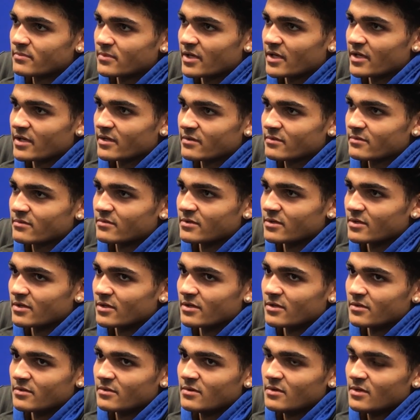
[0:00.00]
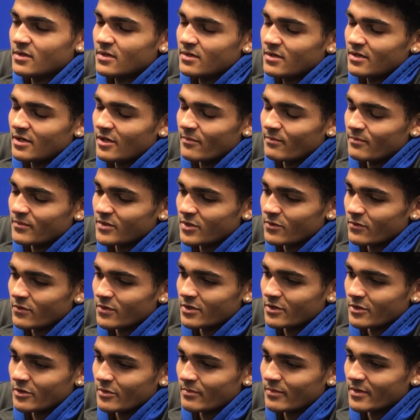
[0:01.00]
Like I'm gonna be
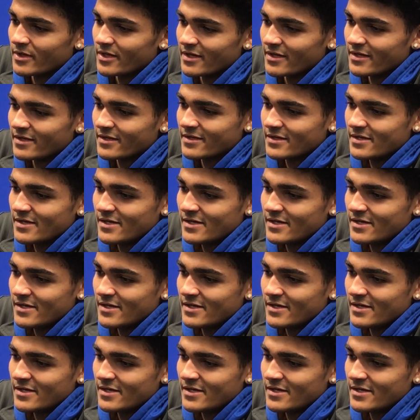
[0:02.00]
real, but